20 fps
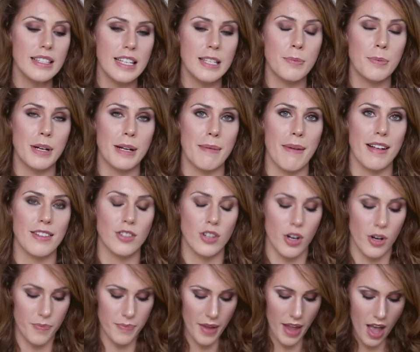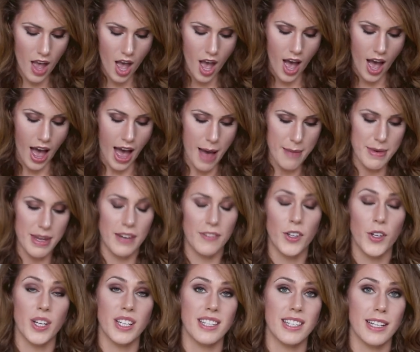It's pretty magical. Um, and
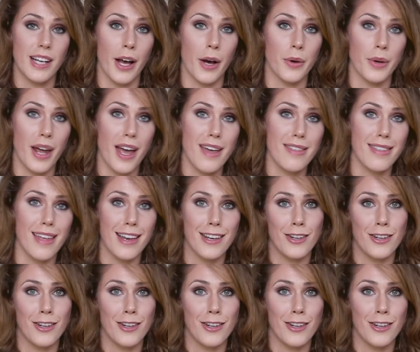if you can decode it,